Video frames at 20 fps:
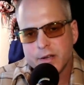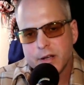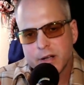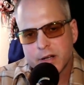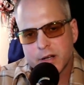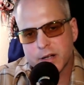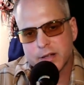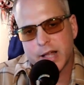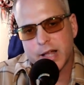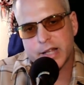
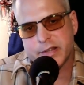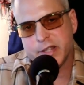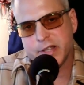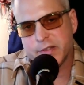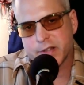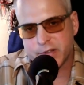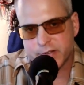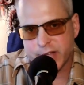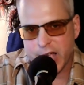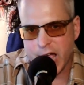collecting
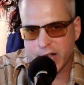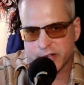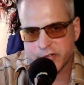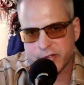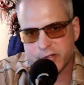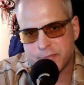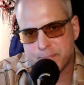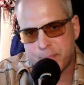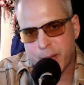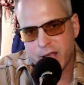the
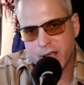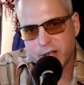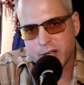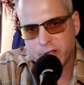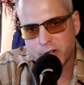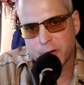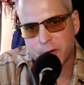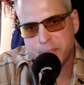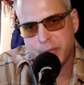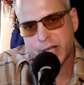taxes, you
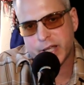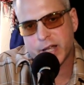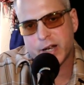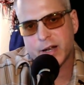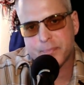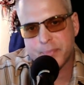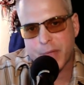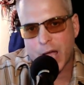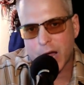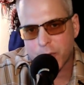know, picking
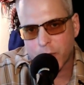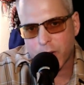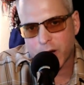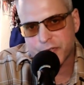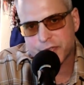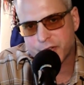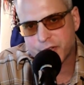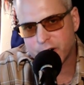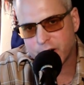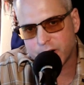up that
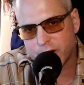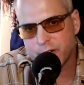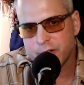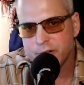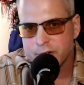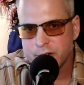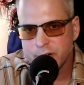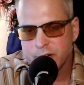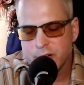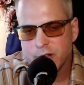1/3
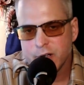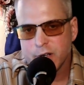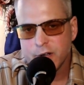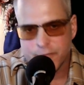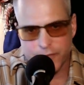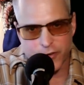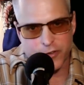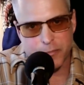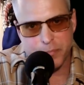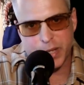
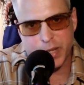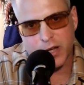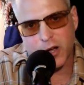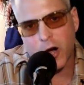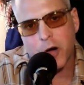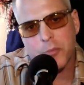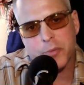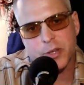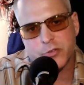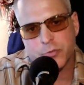for the big
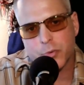homies.